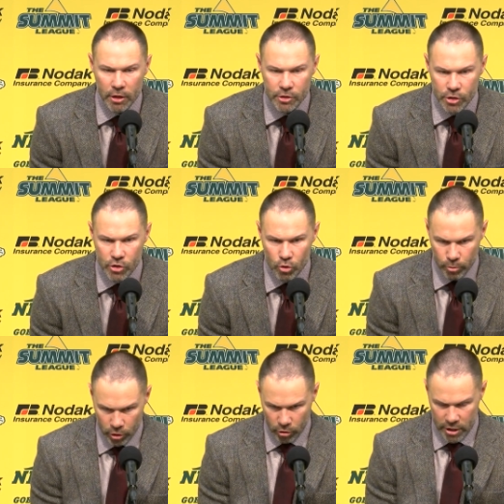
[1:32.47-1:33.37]
is just
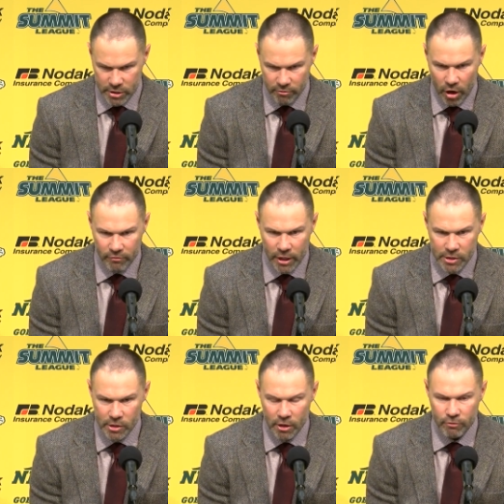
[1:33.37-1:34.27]
super aggressive off that
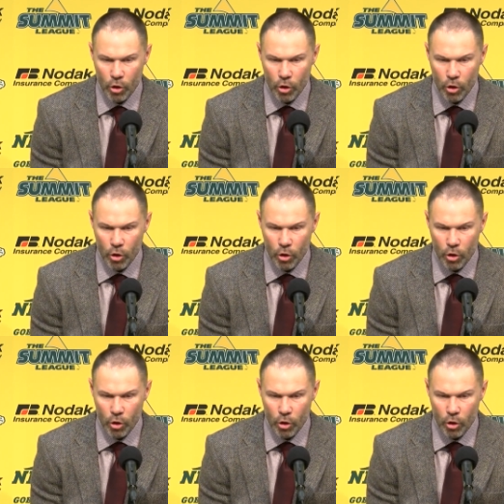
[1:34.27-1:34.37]
stuff,